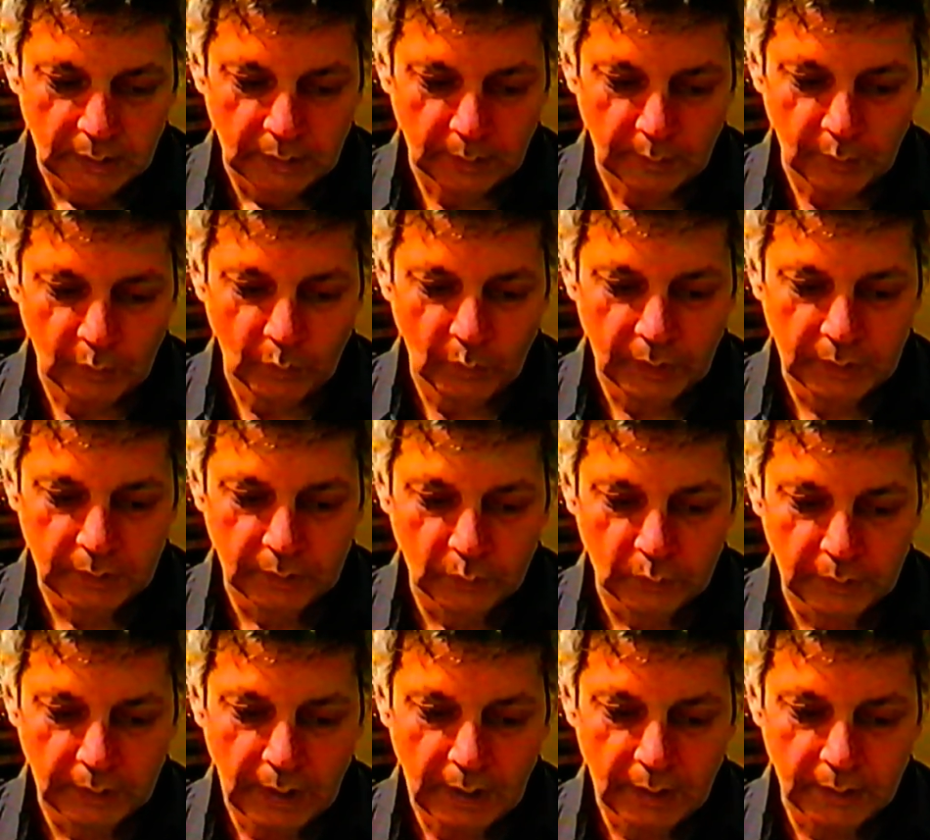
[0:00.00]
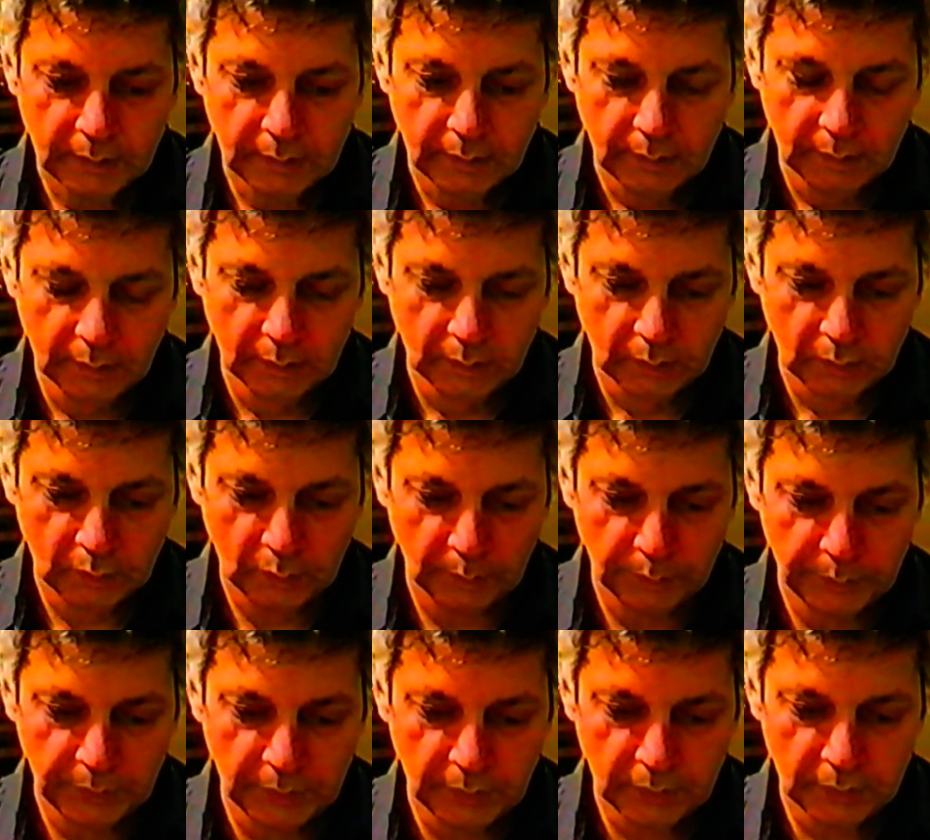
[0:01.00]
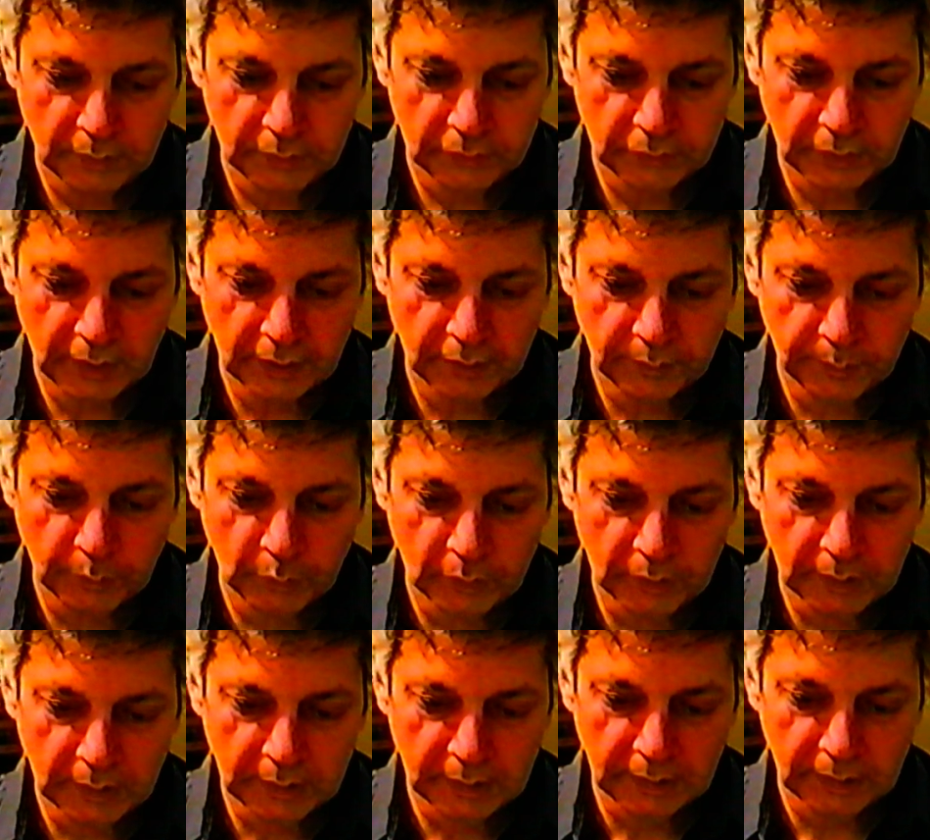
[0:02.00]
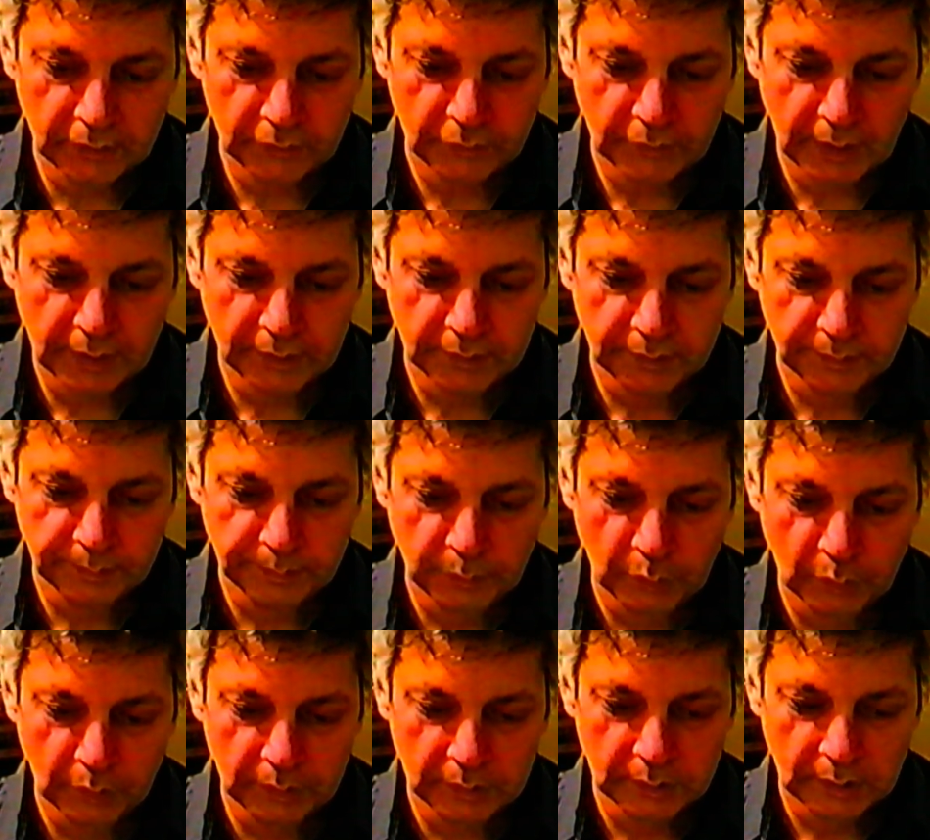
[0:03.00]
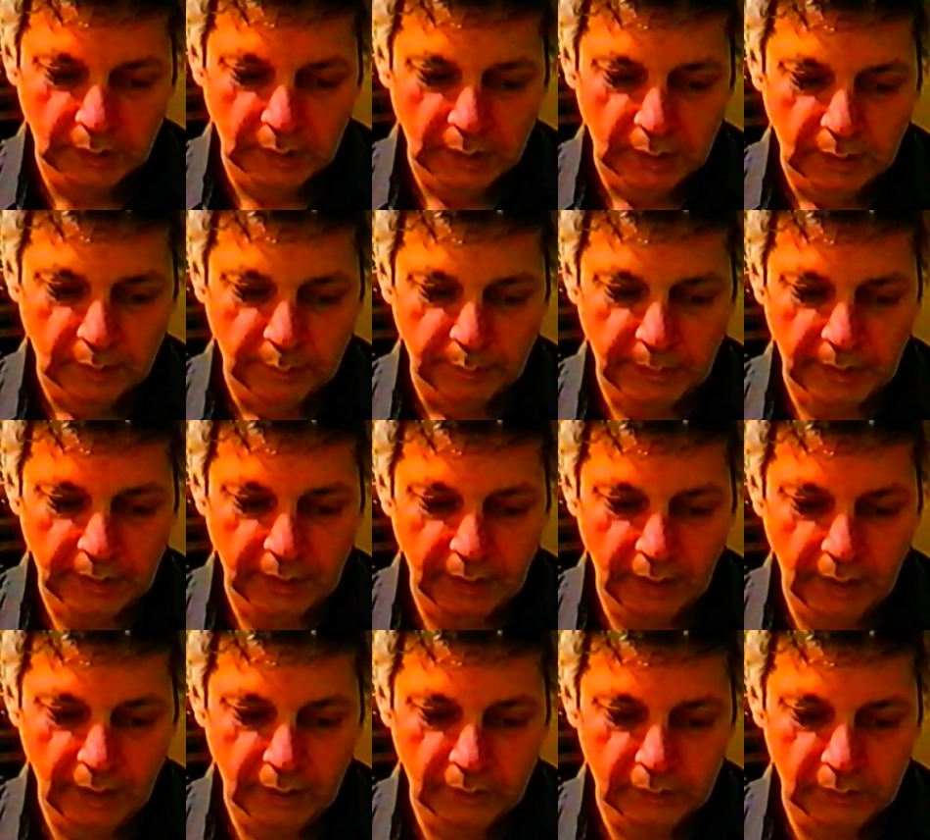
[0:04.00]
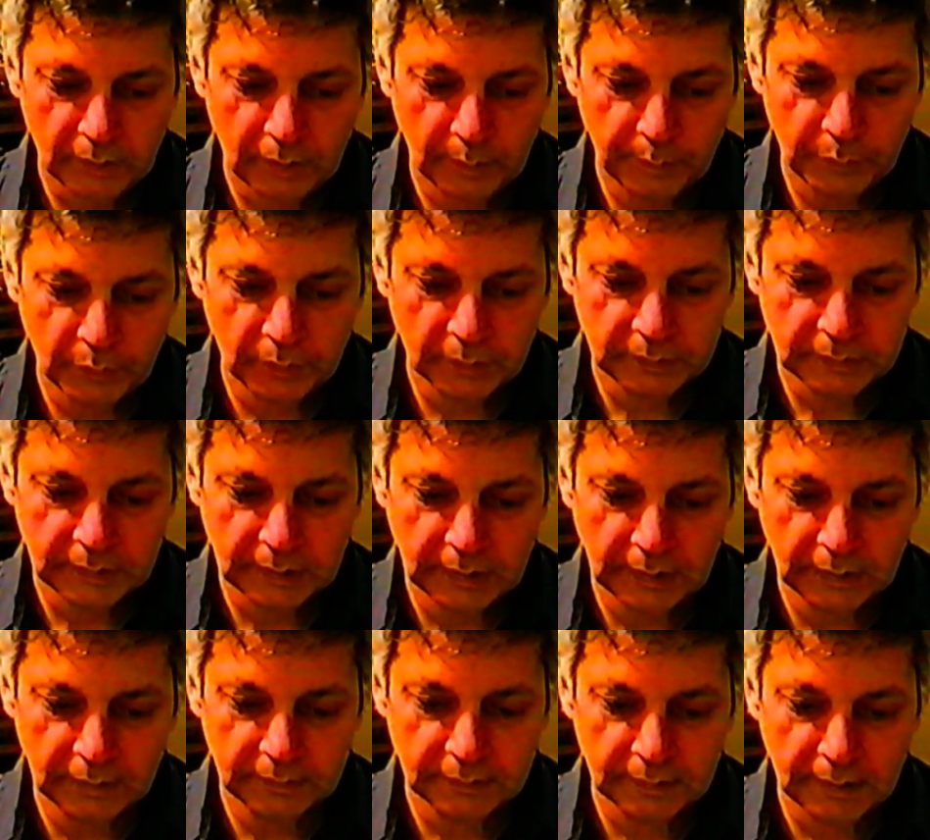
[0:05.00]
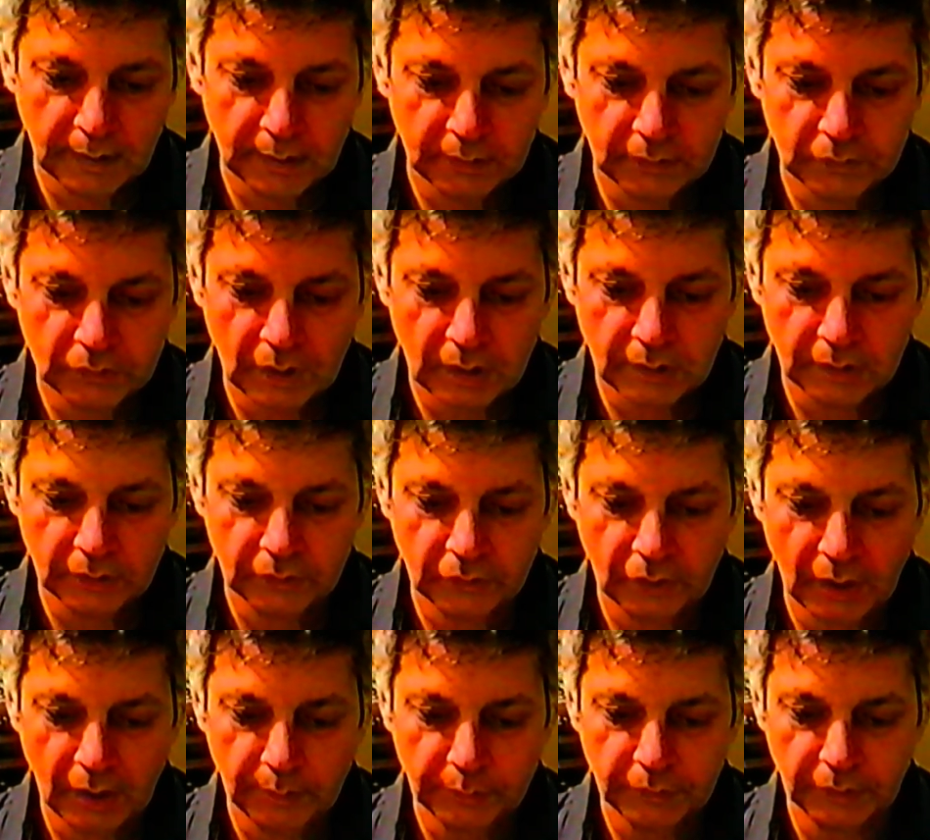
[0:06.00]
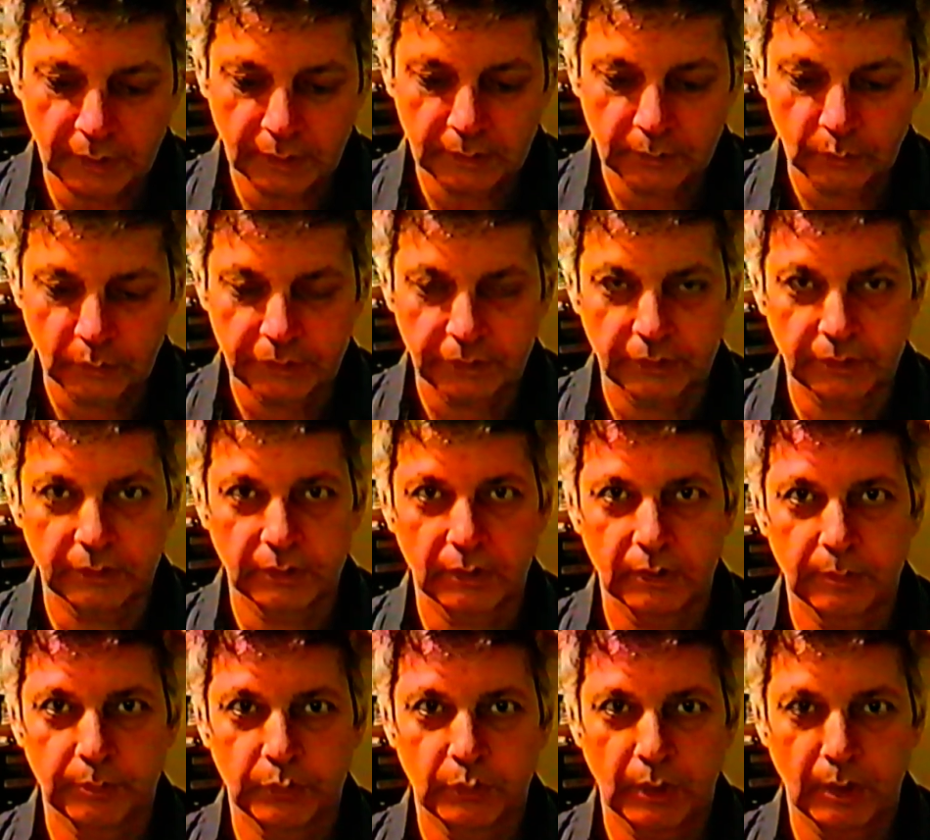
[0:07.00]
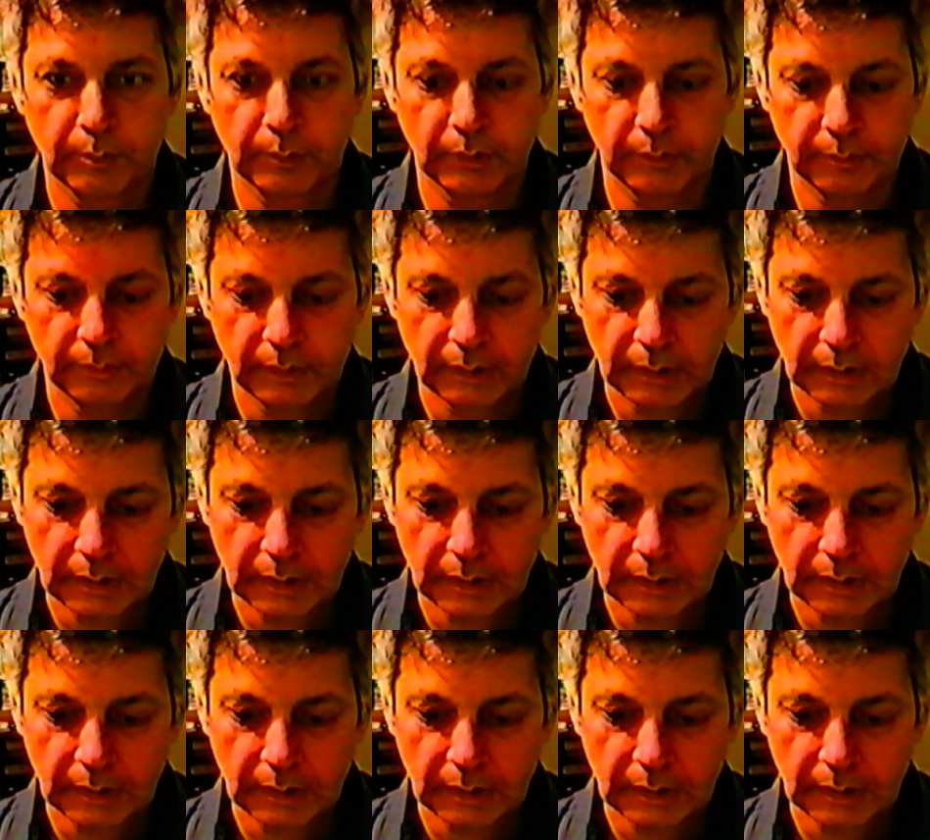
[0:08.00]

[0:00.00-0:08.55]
Number 109 computer transporter can transport by error a person inside solid object which is a problem.